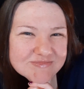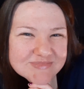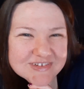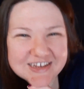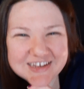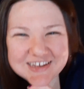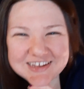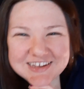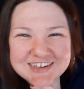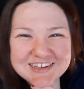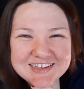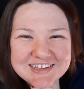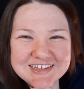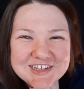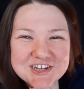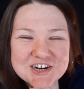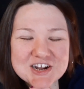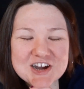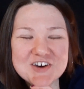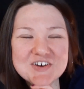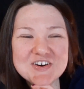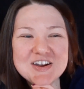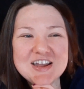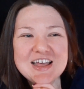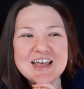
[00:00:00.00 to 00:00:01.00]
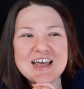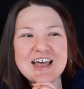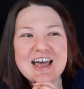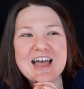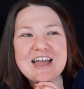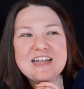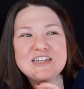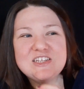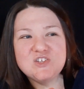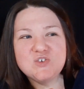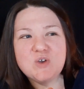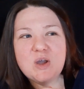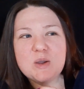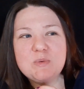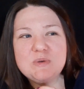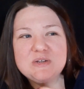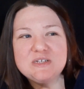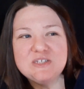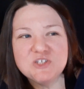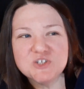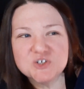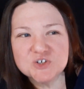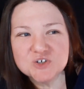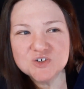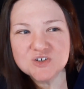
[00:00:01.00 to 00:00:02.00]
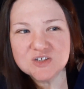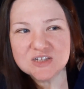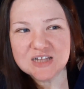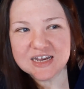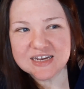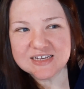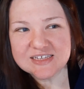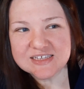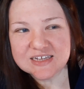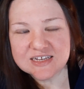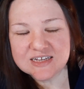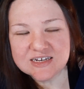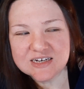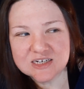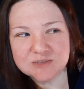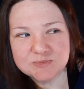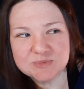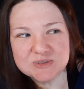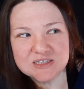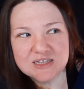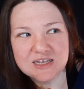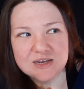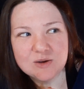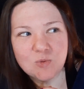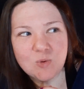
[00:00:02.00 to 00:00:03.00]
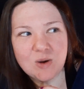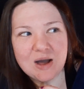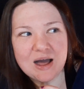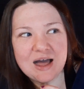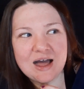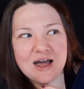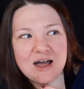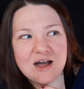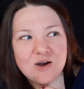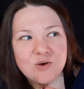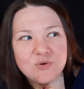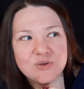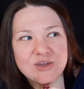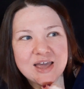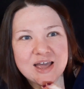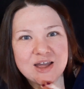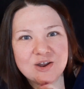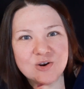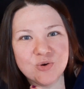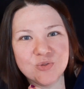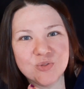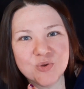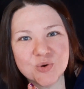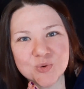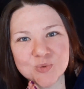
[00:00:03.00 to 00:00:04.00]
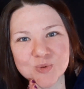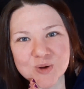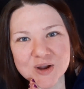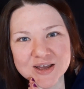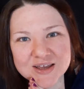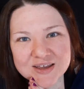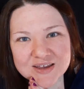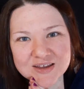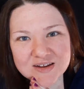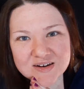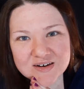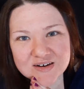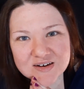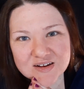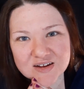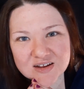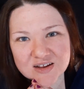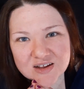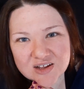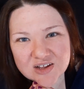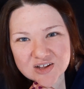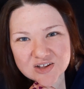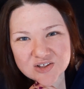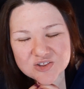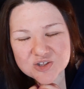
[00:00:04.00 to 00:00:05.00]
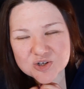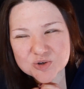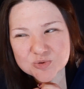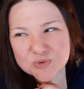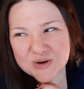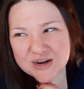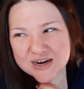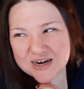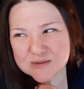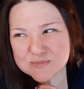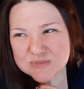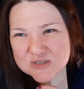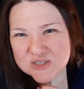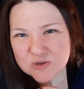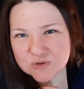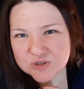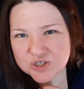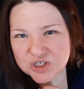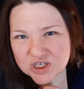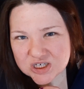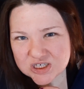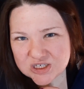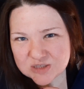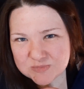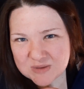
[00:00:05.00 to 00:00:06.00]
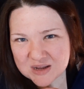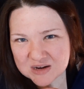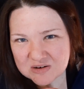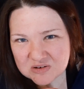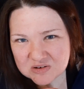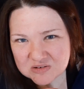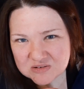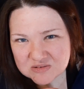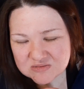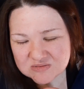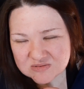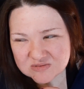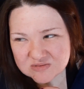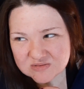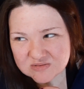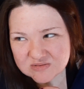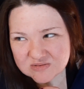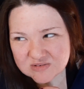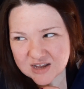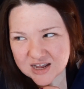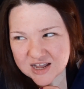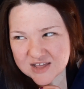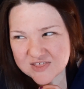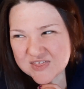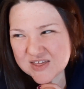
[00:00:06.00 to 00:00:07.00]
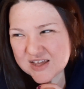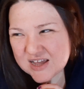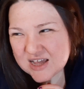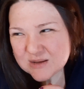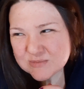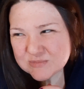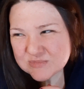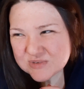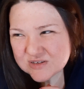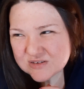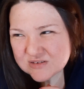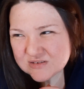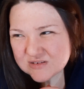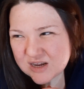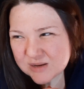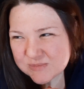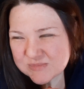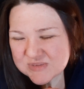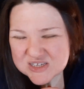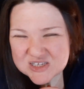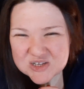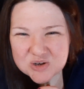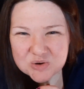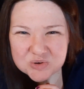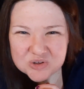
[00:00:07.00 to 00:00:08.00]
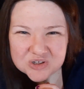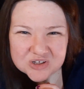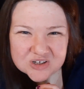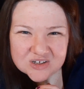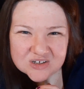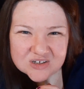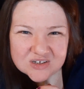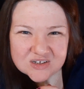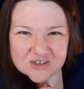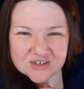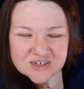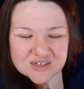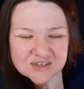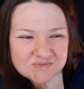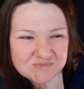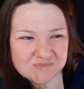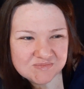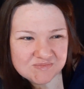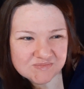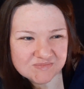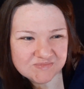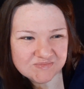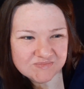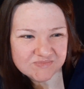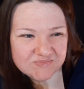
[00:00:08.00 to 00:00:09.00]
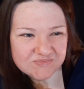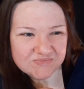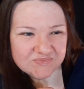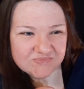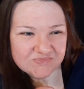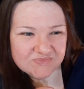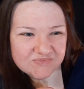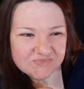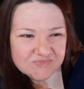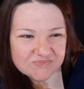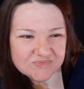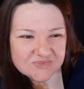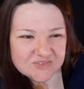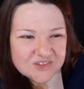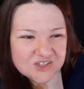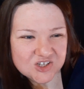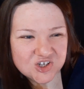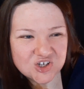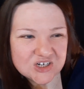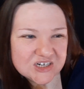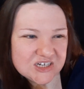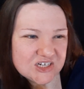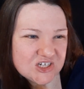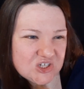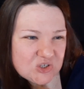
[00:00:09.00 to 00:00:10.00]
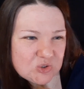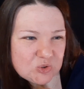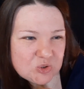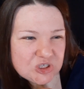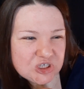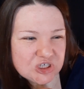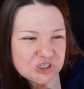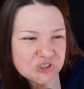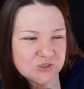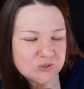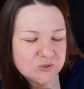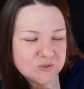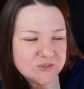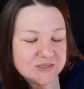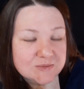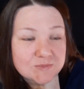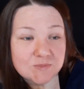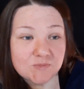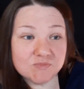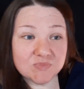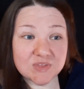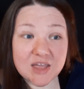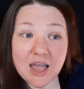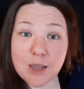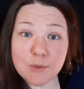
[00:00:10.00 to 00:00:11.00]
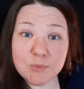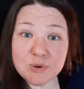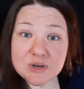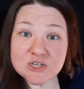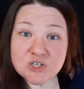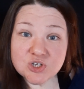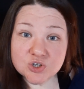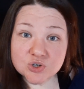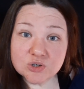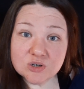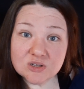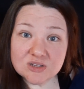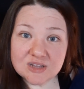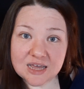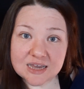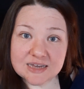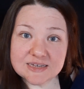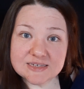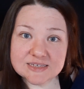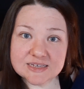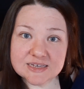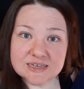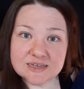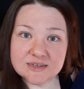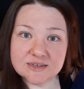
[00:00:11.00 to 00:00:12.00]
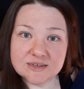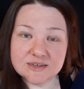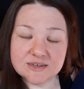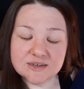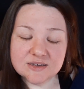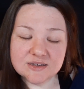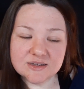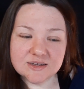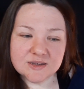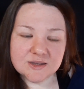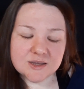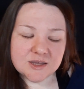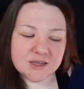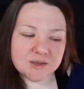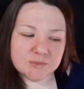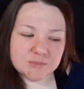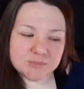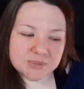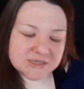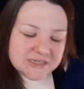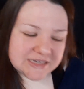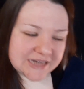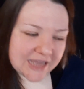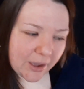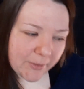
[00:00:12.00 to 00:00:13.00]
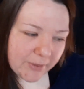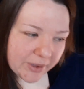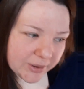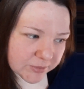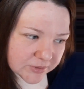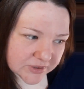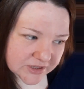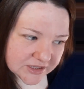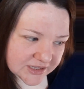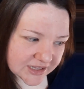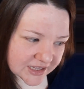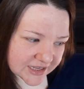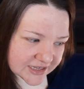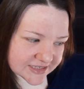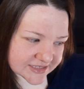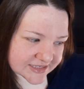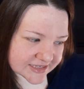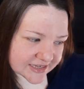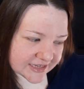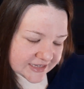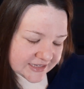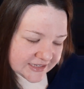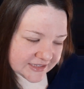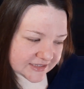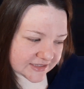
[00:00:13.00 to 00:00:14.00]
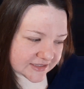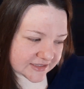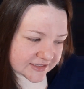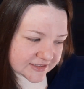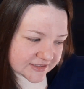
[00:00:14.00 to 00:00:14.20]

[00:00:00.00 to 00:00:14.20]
you know? And so I would internalize it and I'd be like, wow, yeah, no, they're right. They're right. I'm so judgmental. I think I'm, I'm so good and goody two shoes. And I would internalize it. But now I realize like,